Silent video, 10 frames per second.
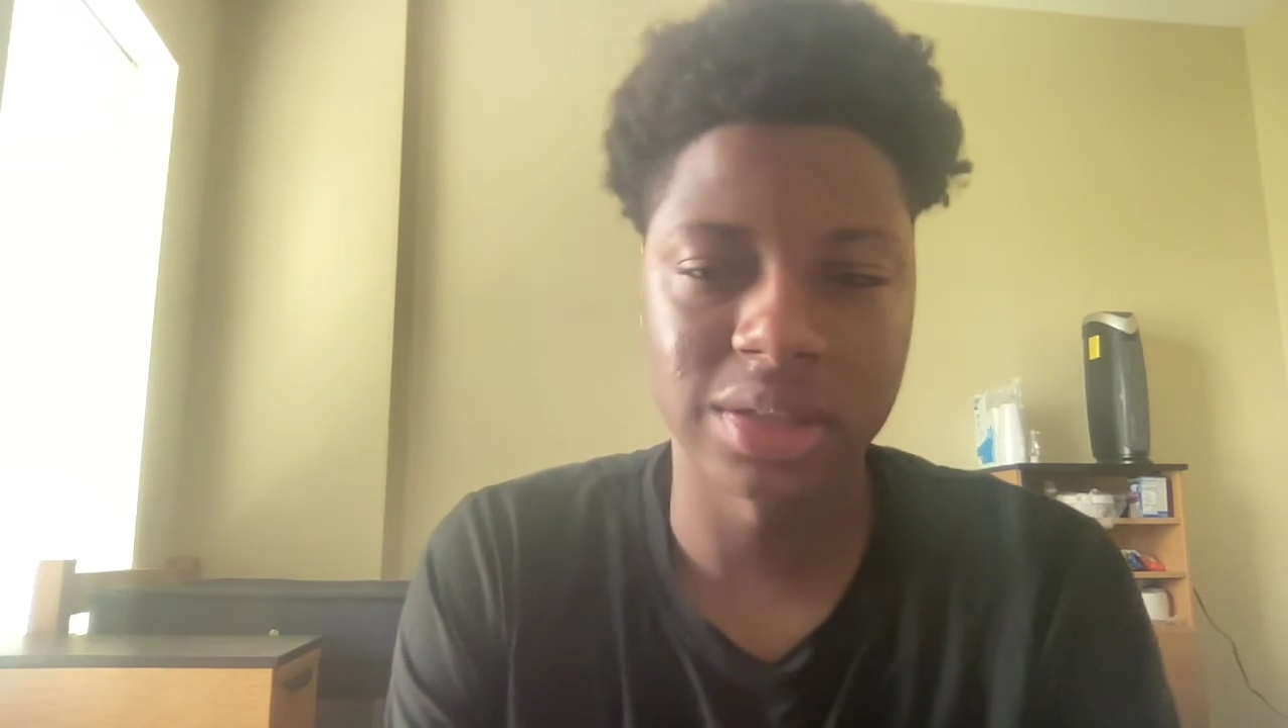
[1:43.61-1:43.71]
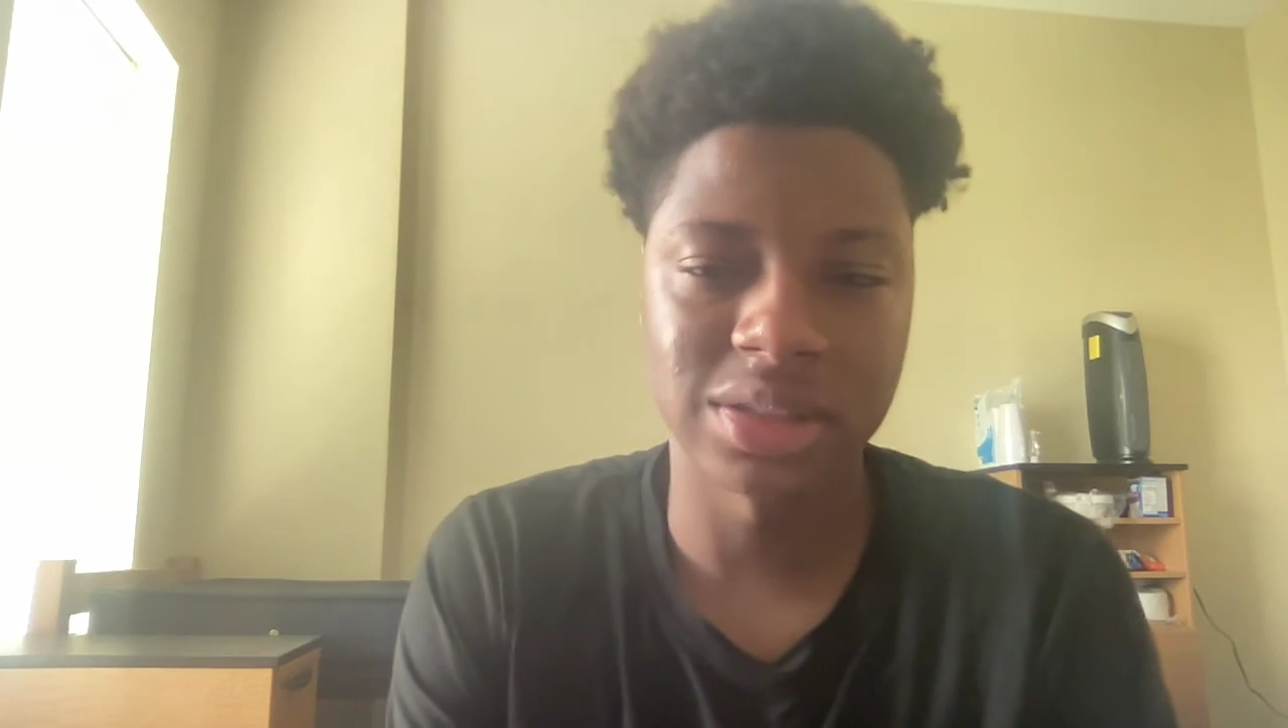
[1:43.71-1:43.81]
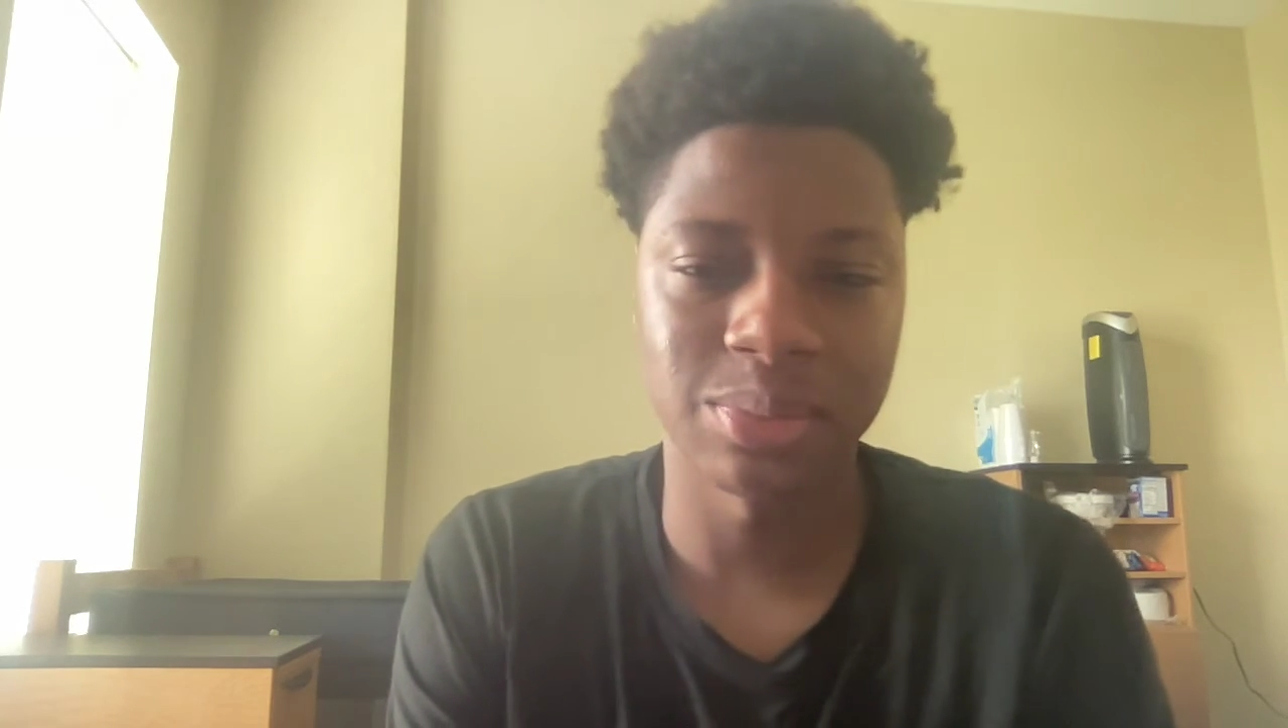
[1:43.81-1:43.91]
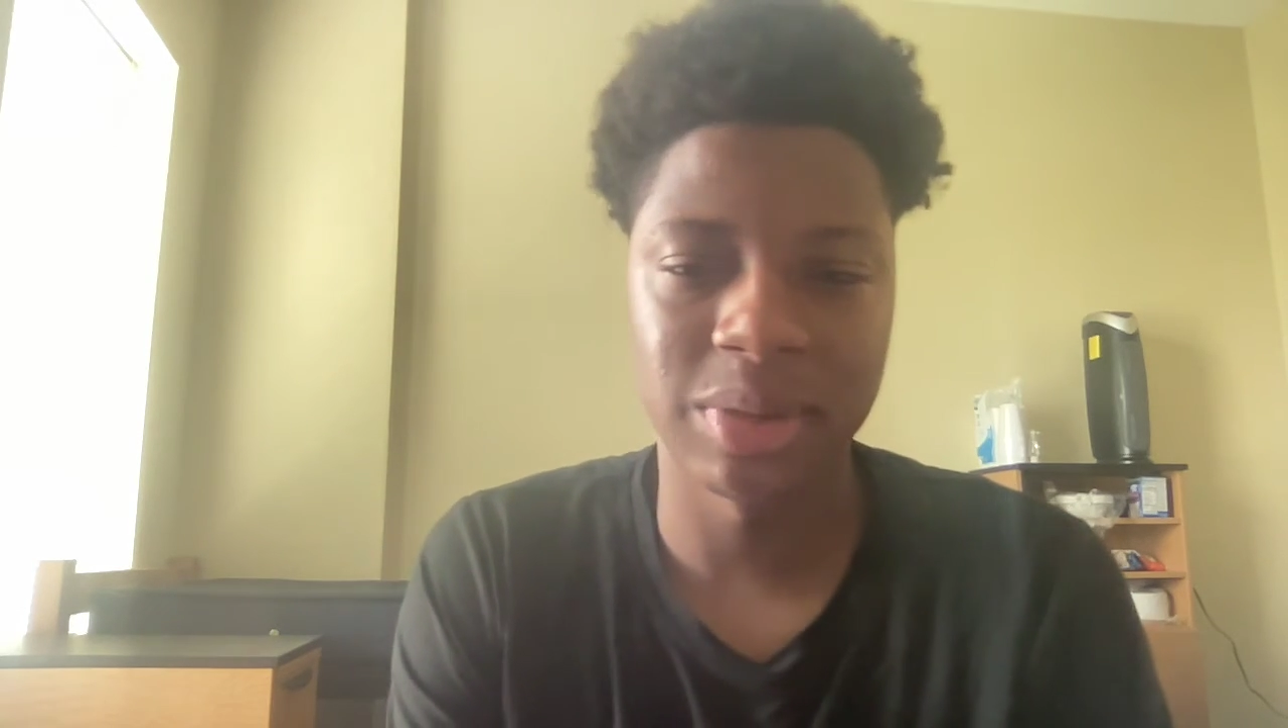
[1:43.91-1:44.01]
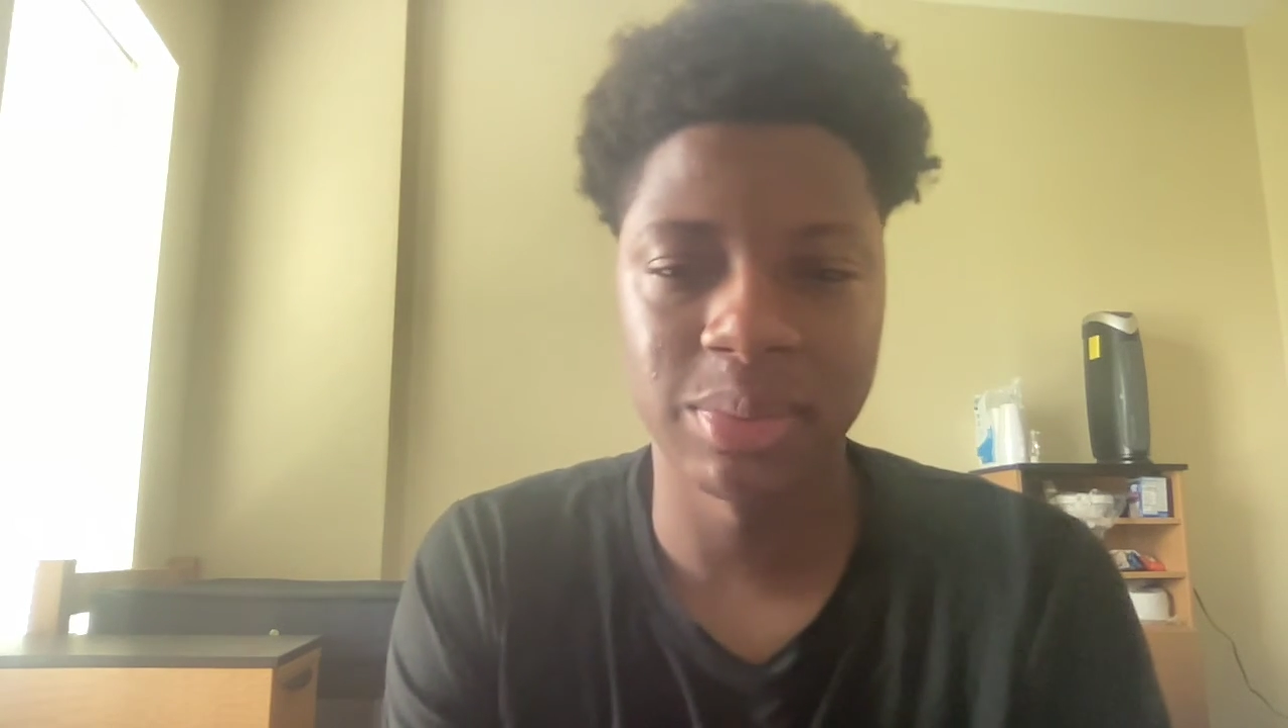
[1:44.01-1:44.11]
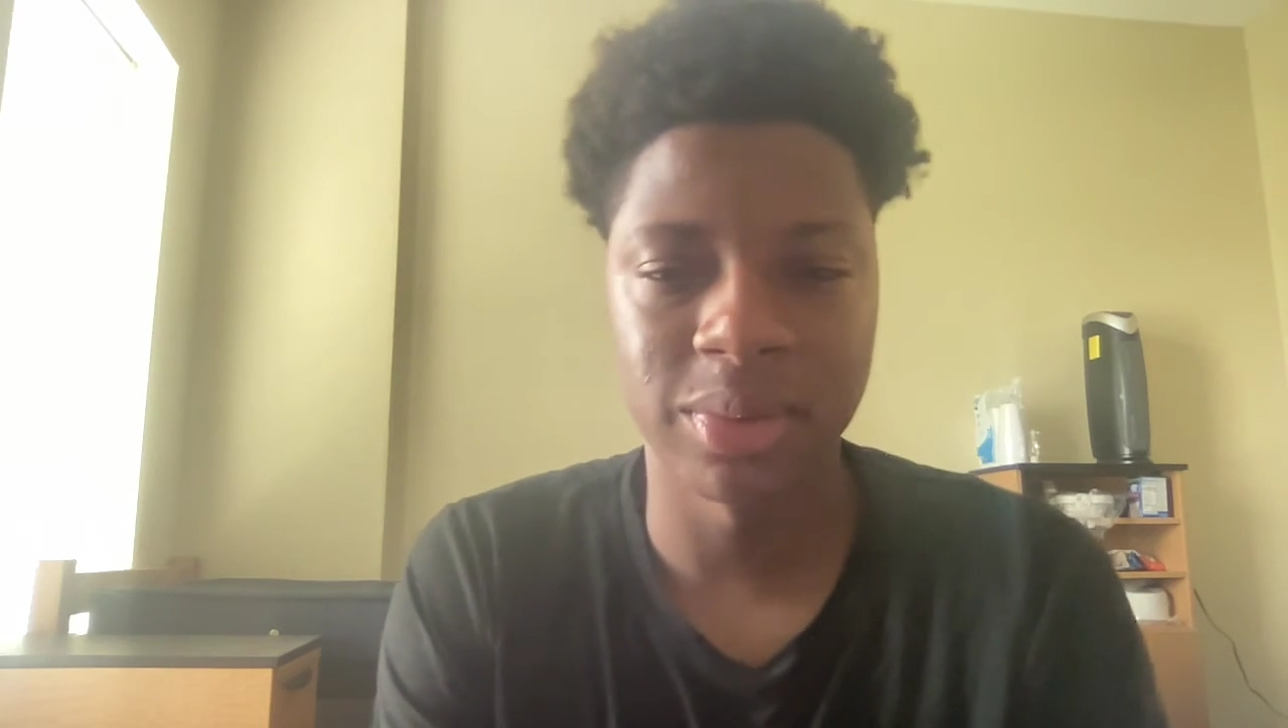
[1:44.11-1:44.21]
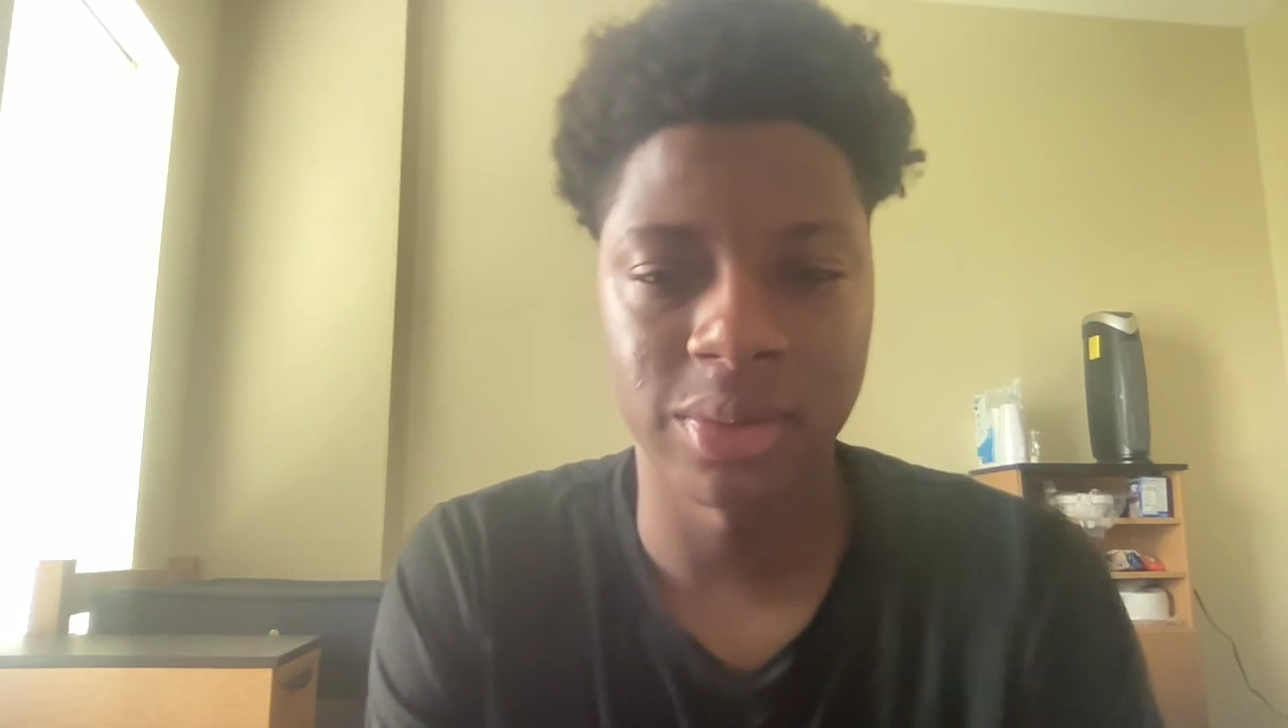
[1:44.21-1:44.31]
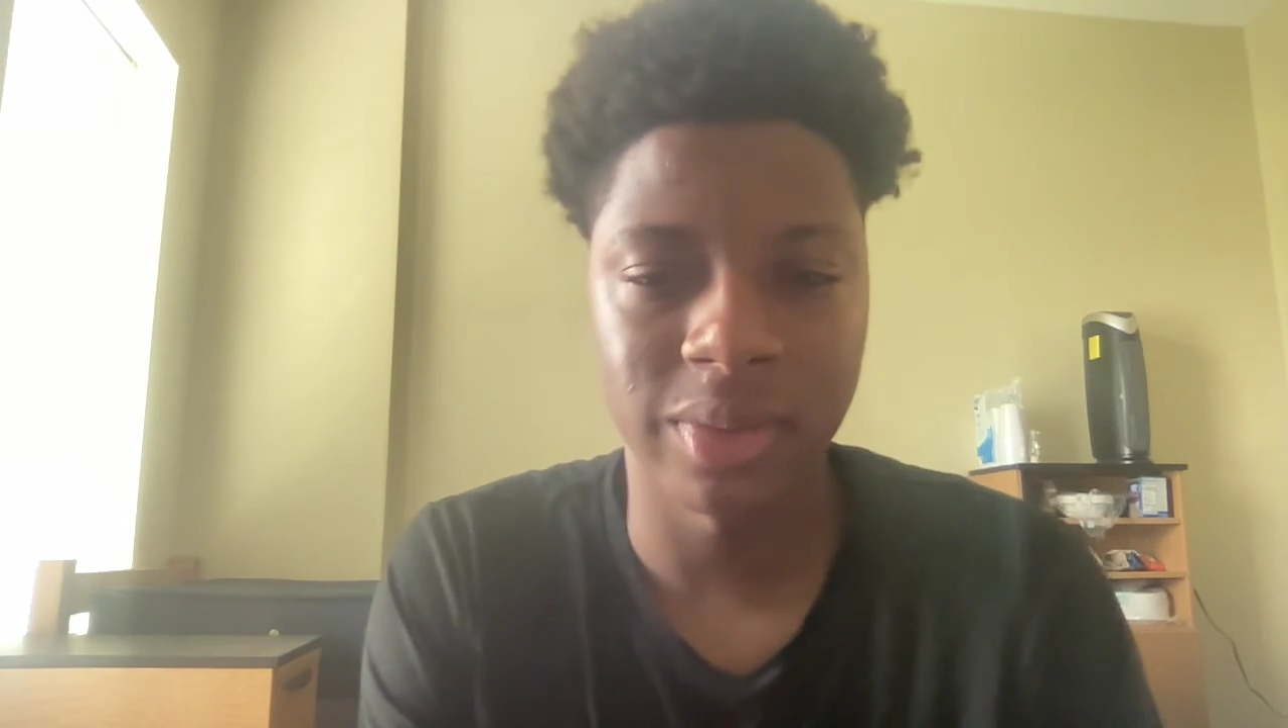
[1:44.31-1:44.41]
to people